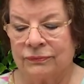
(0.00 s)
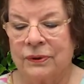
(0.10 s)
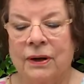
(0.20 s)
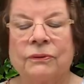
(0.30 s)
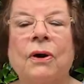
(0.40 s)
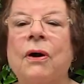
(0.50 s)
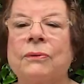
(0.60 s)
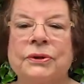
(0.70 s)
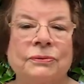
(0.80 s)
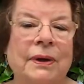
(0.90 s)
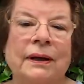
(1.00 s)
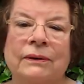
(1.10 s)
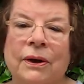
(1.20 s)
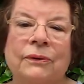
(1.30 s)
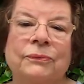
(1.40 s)
gone always right
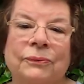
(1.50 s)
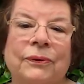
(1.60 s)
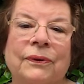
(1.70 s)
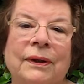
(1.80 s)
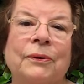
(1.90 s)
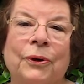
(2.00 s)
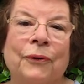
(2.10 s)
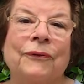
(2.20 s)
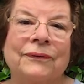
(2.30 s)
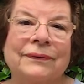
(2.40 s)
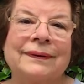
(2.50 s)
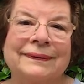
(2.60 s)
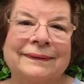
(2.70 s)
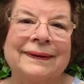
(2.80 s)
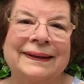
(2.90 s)
along with Earth
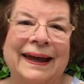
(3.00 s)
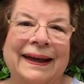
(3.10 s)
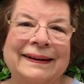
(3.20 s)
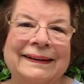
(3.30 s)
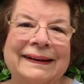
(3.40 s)
Day,